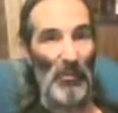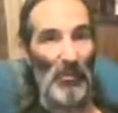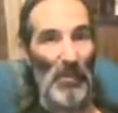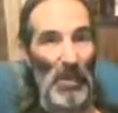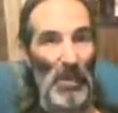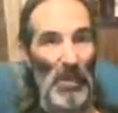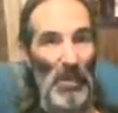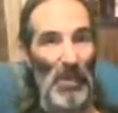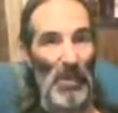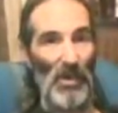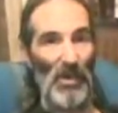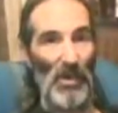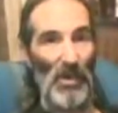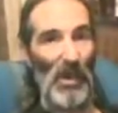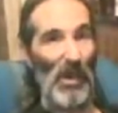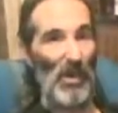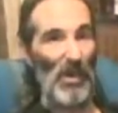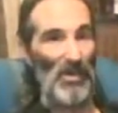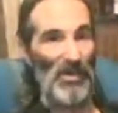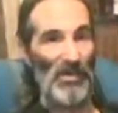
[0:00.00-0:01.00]
burn
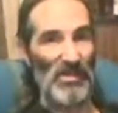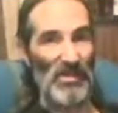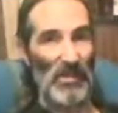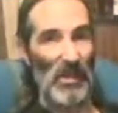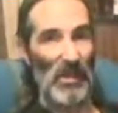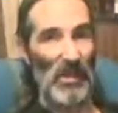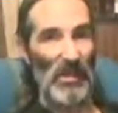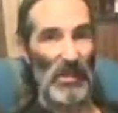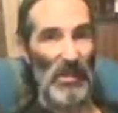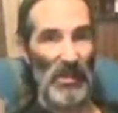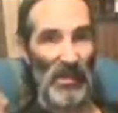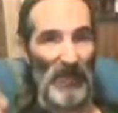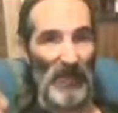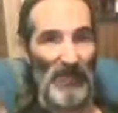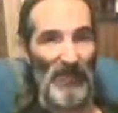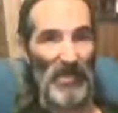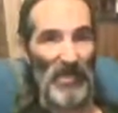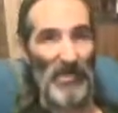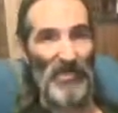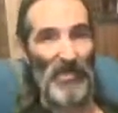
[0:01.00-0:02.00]
are so
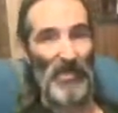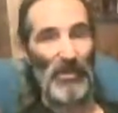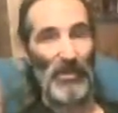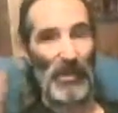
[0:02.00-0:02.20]
efficient.